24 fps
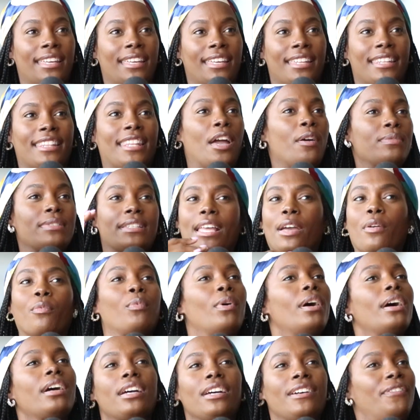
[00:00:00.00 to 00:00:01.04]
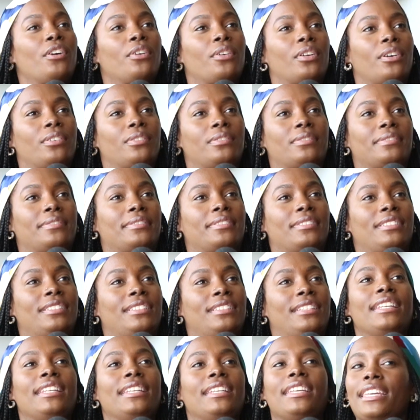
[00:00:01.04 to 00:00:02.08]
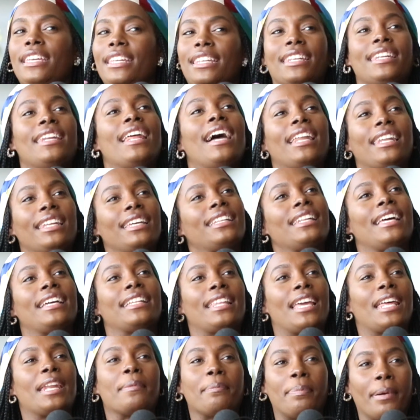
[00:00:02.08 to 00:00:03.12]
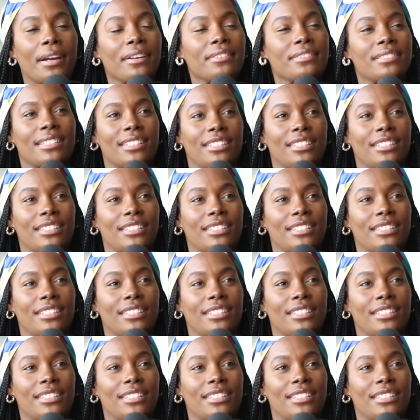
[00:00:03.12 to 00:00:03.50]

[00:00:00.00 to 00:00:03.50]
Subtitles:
That was that one good photo. He did not look like that in person. You